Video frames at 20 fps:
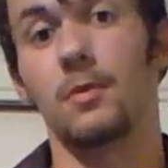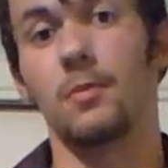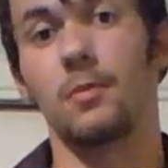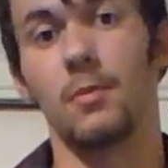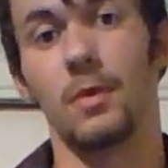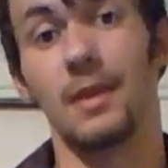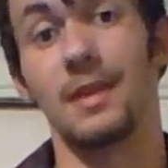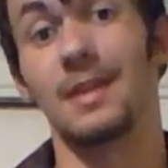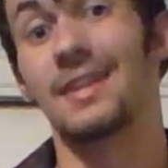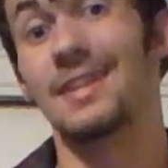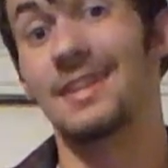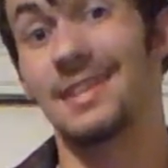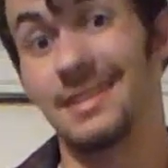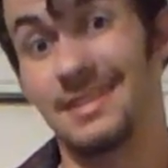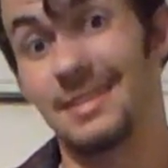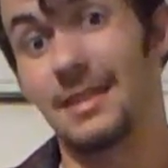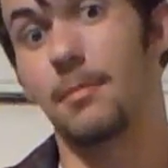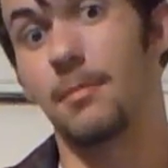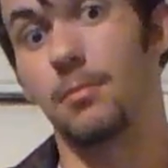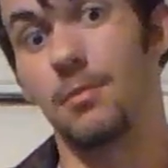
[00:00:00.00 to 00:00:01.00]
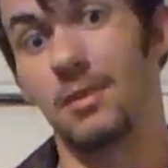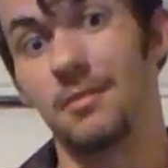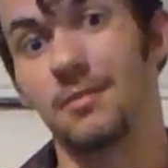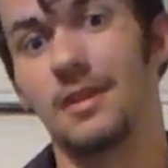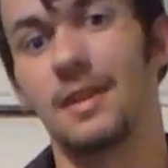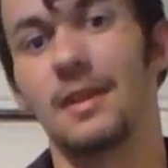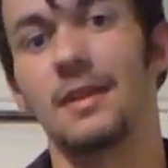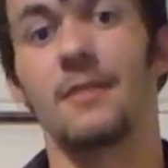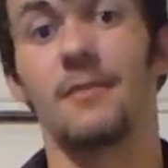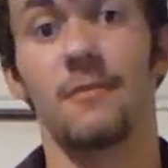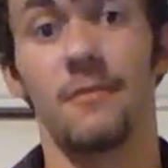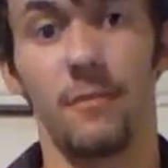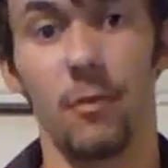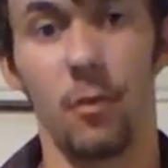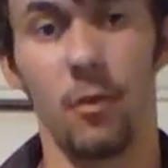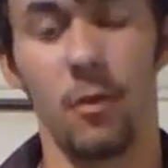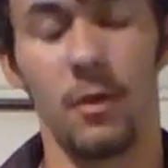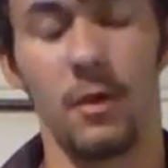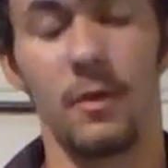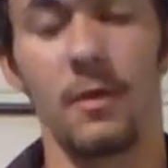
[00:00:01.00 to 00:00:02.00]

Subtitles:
what it is abbreviated for.